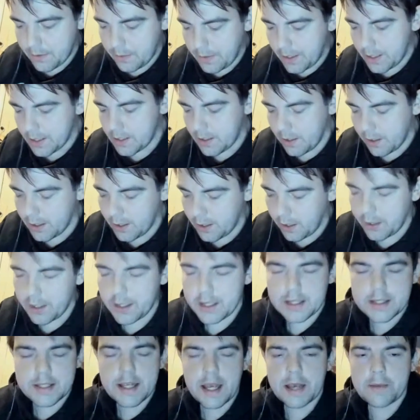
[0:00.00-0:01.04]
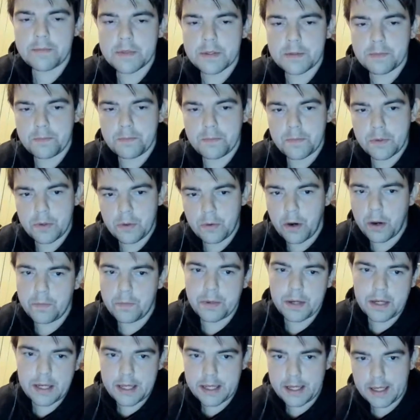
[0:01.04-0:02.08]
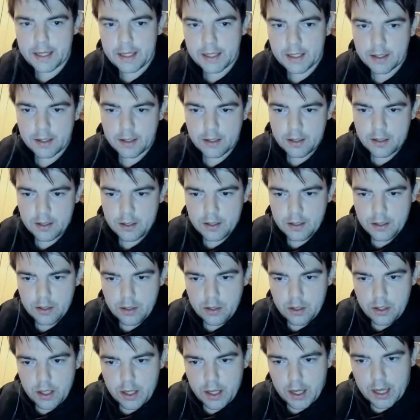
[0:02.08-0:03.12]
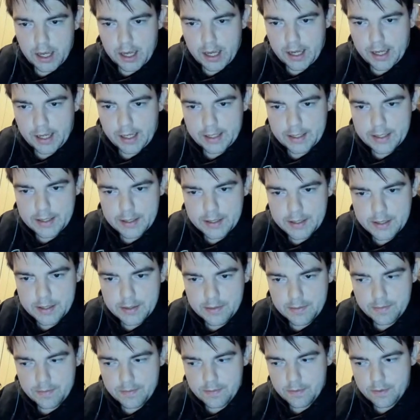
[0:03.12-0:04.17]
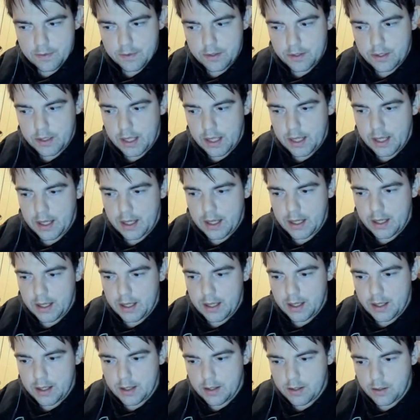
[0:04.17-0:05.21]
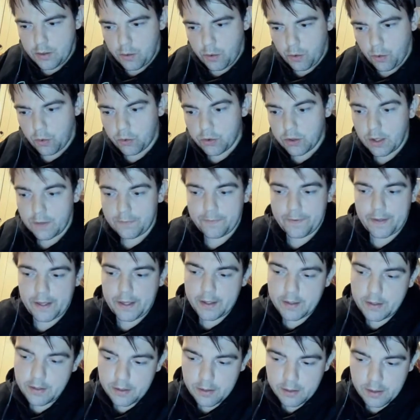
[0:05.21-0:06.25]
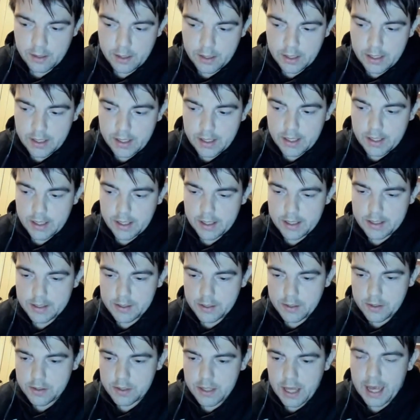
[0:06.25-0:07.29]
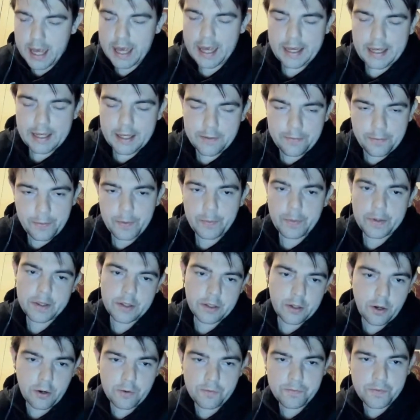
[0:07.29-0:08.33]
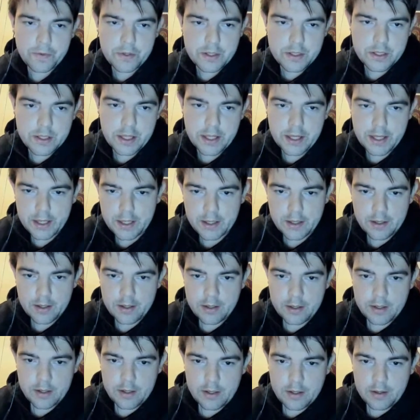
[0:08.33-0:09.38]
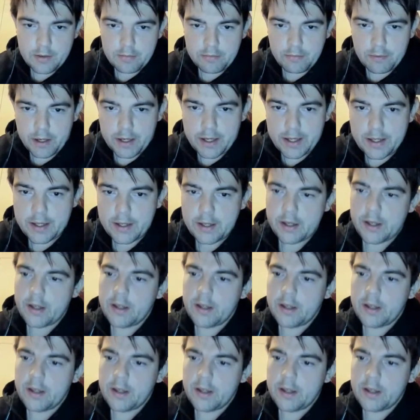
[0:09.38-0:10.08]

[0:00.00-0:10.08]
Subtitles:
the reason I would accept Europa League and the or nothing is because if we win the Conference League, right,